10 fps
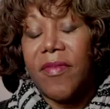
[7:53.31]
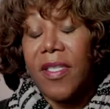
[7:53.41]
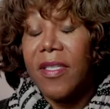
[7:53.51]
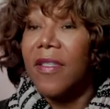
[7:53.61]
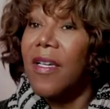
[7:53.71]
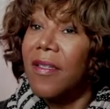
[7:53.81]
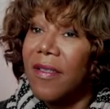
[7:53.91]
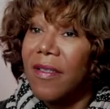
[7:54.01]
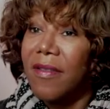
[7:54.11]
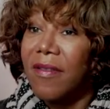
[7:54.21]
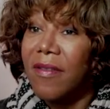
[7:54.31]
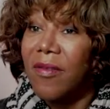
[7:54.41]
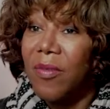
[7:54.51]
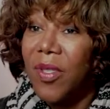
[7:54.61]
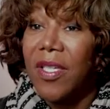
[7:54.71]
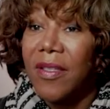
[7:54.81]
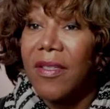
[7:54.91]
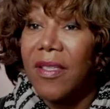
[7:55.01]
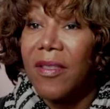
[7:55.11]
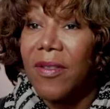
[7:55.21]
it is us, we as
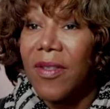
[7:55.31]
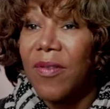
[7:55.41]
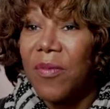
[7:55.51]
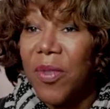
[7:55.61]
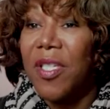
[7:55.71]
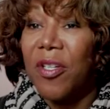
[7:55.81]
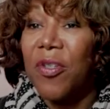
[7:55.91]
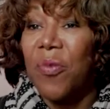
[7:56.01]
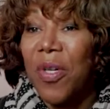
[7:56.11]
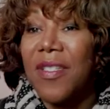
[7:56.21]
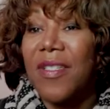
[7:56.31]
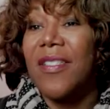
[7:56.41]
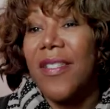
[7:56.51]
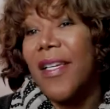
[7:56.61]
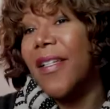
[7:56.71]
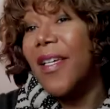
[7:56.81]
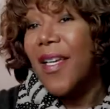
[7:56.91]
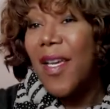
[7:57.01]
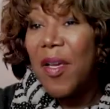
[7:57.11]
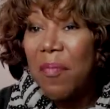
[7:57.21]
adults, we are the ones that take
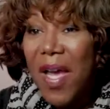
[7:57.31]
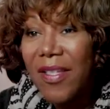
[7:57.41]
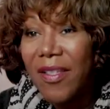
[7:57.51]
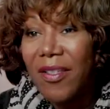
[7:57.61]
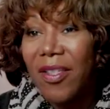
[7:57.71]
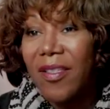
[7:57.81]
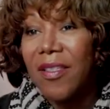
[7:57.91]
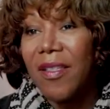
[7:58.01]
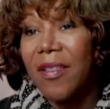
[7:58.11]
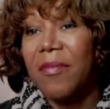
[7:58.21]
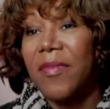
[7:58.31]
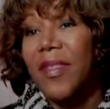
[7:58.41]
and pass it on to them.